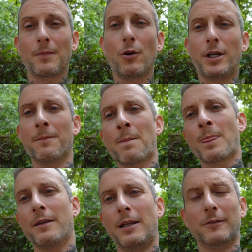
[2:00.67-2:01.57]
Okay,
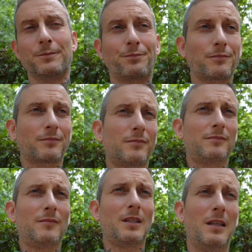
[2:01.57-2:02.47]
now,
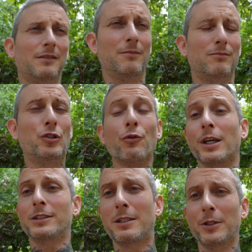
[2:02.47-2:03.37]
two
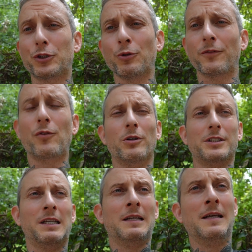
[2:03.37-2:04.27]
things can be true, of
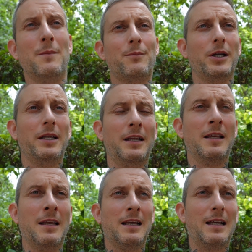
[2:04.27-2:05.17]
course, but
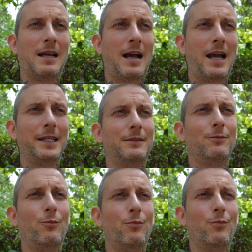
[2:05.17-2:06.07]
I
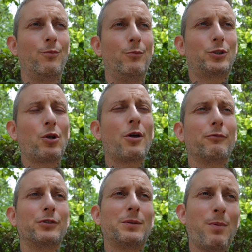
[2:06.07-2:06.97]
saw the
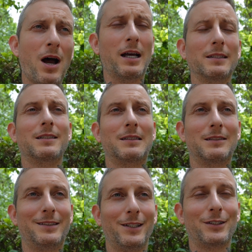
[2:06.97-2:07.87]
response
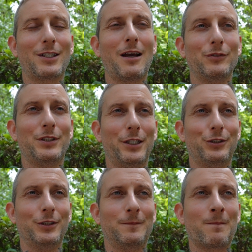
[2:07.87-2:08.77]
to this
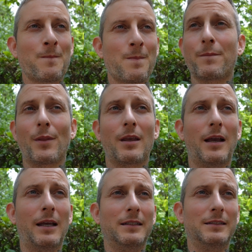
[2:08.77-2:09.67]
conversation,
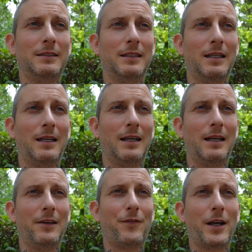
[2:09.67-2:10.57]
and
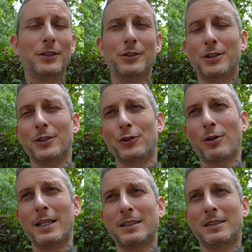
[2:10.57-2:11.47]
if I could just
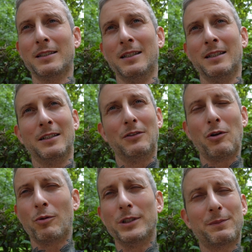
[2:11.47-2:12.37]
address
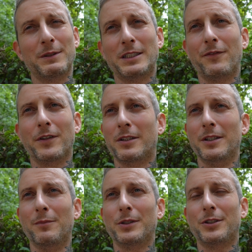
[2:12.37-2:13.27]
no one
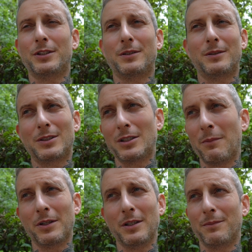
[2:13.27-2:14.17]
specifically, but just
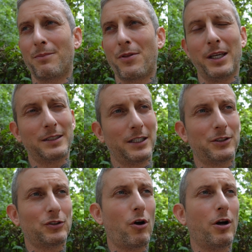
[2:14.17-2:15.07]
some of the things I
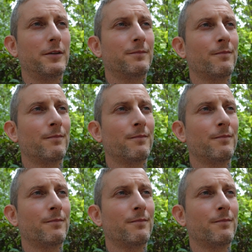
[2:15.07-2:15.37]
saw.